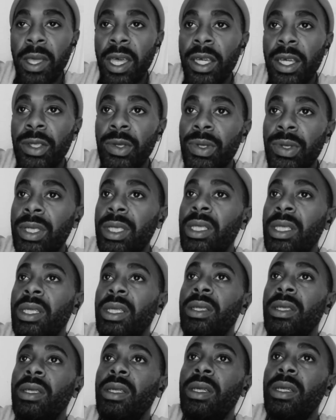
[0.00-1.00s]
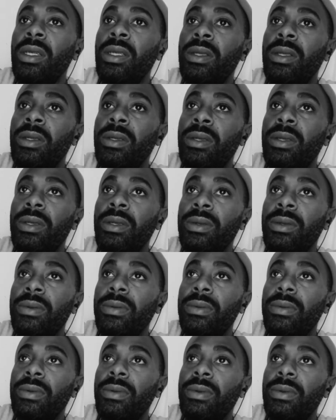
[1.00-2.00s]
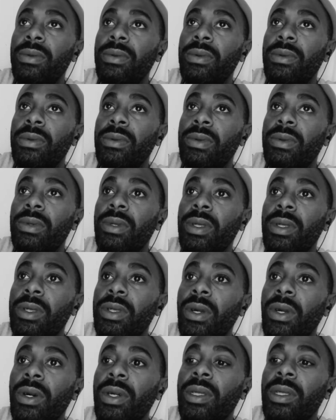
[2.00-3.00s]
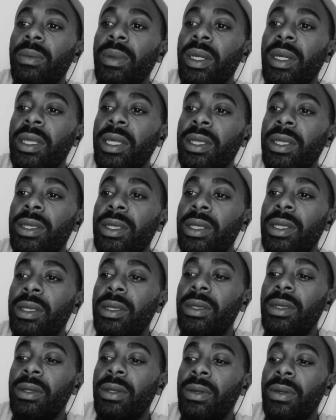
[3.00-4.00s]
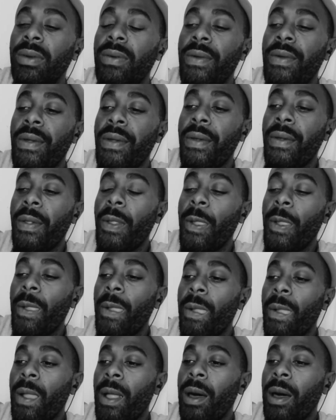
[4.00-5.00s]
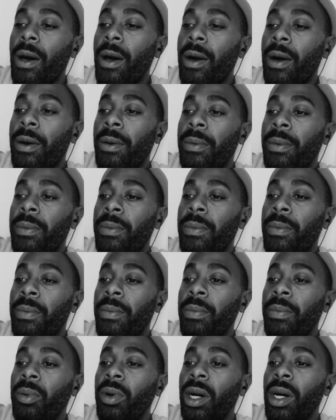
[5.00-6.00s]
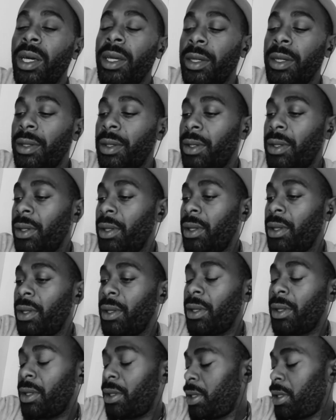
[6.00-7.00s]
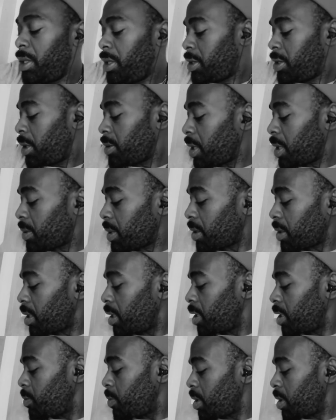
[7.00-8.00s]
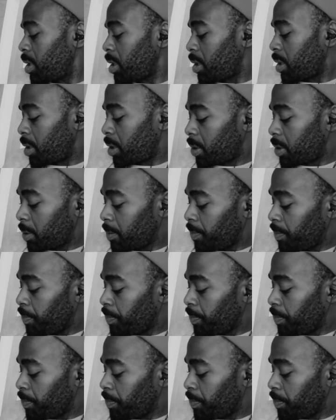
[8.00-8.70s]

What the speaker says: interested in talking about that shit. But sometimes I think it's because